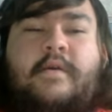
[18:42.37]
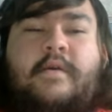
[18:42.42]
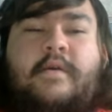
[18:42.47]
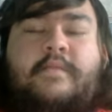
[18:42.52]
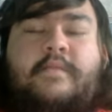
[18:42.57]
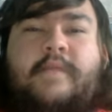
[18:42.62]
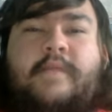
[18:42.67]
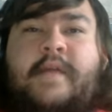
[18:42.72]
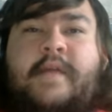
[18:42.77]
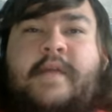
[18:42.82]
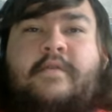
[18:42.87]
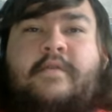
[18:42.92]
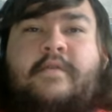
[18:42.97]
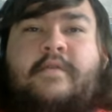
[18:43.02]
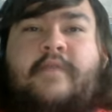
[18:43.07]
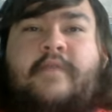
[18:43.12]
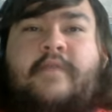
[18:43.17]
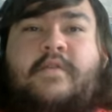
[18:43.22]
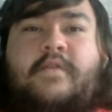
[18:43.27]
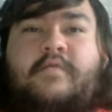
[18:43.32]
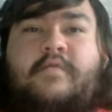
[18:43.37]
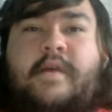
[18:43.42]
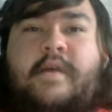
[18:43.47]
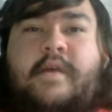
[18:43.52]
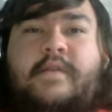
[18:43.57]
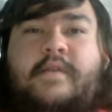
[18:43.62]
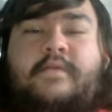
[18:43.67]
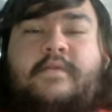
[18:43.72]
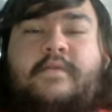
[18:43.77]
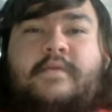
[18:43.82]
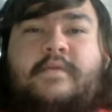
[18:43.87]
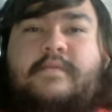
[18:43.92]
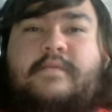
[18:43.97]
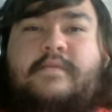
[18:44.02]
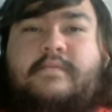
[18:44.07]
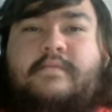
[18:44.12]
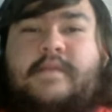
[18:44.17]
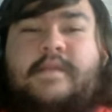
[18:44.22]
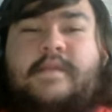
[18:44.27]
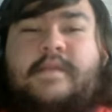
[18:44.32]
later Kevin Durant, who's
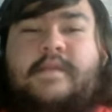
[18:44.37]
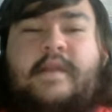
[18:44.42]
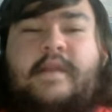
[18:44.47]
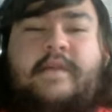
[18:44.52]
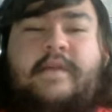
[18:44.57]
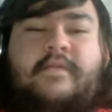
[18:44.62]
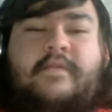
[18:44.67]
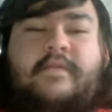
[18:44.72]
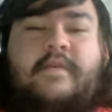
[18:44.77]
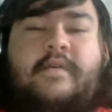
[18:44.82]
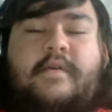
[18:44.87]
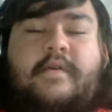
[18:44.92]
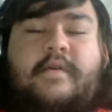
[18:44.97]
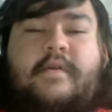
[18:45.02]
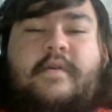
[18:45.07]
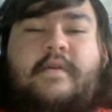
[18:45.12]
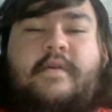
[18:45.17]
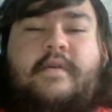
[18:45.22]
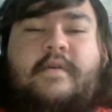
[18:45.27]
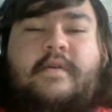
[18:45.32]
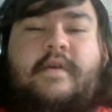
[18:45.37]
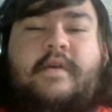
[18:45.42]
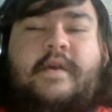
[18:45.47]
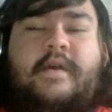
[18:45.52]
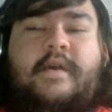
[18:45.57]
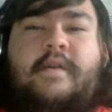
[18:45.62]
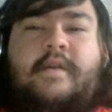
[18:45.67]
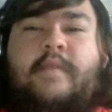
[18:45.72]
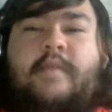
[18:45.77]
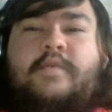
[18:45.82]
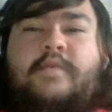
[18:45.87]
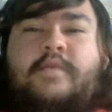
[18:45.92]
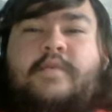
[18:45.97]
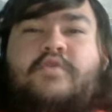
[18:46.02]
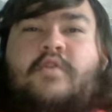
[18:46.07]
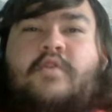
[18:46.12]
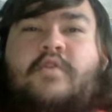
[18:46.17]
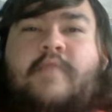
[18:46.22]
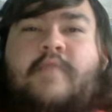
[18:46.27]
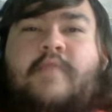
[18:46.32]
since left, and a couple of
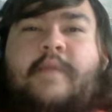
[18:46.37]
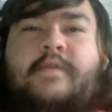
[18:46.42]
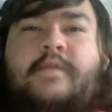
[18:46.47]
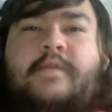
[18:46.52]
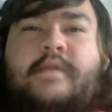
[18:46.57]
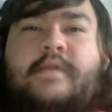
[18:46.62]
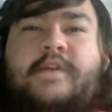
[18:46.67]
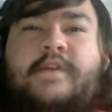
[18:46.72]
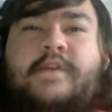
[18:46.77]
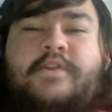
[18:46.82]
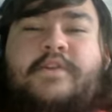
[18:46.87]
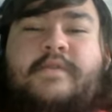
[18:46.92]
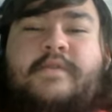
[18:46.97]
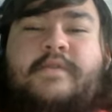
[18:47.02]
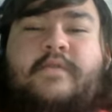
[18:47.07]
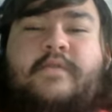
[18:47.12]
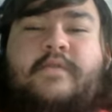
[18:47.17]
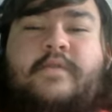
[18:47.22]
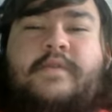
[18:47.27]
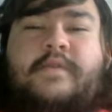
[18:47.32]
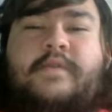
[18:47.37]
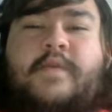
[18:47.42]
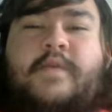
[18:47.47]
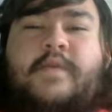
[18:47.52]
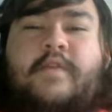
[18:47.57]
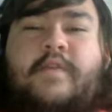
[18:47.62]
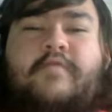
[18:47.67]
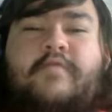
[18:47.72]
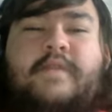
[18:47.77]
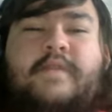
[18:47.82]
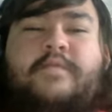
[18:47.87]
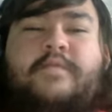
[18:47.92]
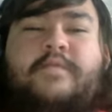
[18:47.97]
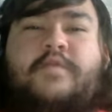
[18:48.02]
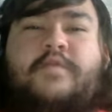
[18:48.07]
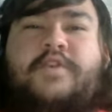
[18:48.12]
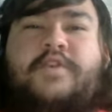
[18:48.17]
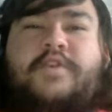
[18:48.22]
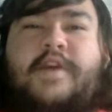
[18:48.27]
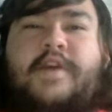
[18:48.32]
Toronto Raptors legends, of course, as well, Chris
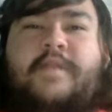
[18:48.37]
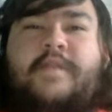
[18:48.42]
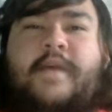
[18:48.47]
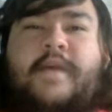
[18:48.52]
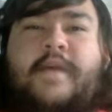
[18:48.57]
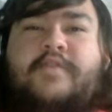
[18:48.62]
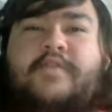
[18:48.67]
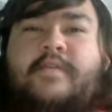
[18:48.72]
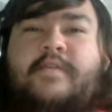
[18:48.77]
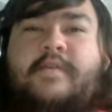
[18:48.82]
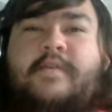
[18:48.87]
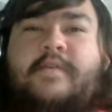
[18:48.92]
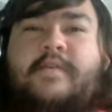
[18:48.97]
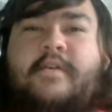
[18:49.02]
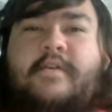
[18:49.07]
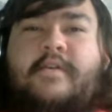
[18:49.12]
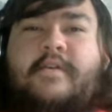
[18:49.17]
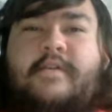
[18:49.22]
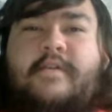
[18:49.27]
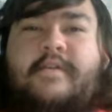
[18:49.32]
Boucher and Patrick McCaw.